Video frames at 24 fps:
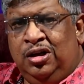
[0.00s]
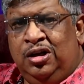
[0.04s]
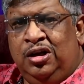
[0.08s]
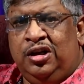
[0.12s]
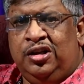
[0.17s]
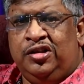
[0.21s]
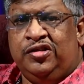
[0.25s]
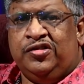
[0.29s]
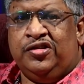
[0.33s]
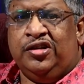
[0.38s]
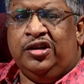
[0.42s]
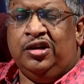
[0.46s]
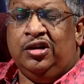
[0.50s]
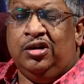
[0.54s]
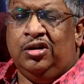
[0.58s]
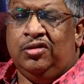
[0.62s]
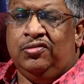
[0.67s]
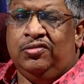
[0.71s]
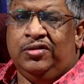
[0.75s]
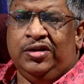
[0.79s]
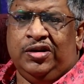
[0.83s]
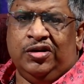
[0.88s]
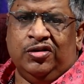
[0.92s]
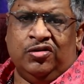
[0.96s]
and say
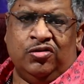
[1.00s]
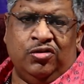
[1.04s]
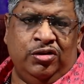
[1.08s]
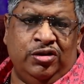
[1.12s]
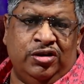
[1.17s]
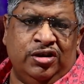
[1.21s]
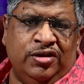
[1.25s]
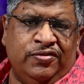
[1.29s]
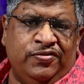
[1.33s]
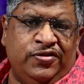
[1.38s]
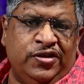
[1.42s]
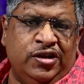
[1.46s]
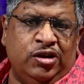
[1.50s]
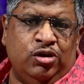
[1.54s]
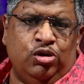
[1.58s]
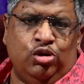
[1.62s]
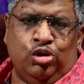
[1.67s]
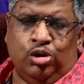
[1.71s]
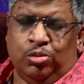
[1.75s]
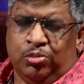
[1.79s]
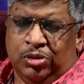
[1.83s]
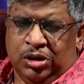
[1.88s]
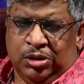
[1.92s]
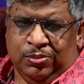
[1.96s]
how it is going to affect
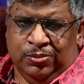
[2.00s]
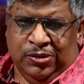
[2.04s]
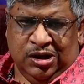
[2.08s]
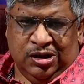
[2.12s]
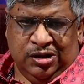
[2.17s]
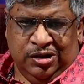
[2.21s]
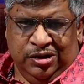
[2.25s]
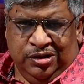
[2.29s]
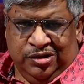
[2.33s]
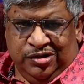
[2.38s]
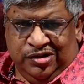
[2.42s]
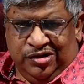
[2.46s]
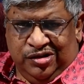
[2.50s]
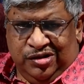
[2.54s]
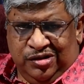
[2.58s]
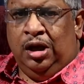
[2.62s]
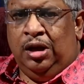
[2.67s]
global markets.